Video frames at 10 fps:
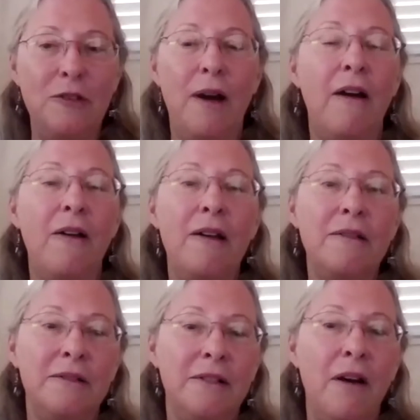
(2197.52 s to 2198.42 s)

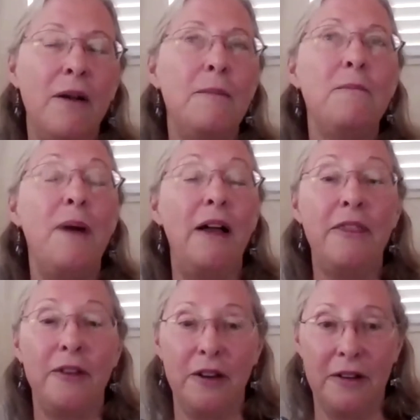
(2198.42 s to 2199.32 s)
our
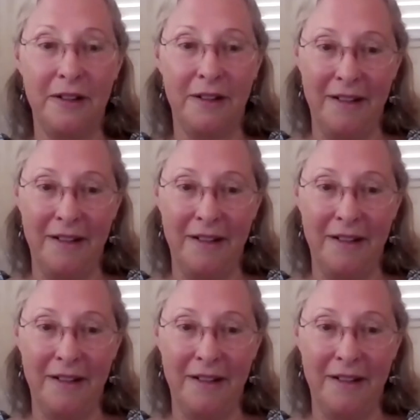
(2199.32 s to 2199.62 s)
mother